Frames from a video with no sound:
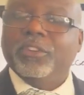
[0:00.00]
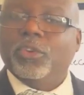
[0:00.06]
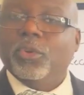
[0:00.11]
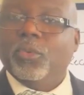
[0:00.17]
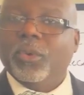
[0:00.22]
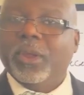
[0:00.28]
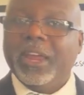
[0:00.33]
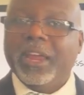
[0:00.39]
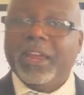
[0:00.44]

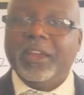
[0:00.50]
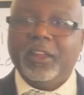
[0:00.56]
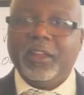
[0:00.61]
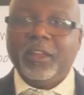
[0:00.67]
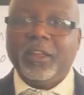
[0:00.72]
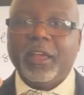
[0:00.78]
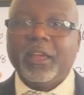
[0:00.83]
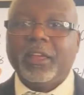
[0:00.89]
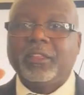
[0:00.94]
do
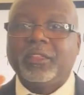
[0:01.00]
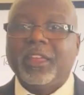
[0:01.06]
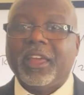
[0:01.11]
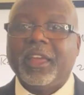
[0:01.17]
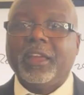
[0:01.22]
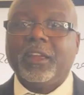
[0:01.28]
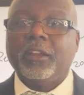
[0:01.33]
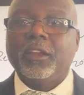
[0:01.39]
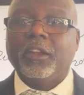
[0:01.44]

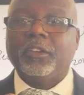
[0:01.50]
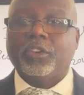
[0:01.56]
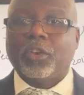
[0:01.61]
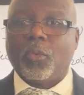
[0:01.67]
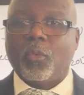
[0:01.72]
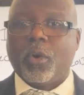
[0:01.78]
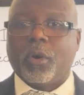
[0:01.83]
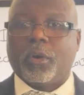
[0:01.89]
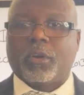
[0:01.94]
anything to
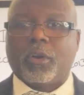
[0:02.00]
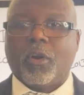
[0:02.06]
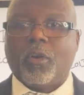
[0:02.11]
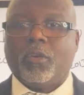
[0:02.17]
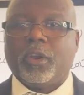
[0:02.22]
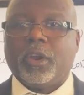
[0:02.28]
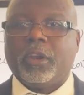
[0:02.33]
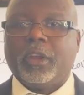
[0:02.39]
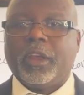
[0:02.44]
work
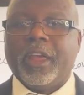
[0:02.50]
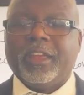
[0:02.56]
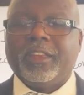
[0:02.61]
on it.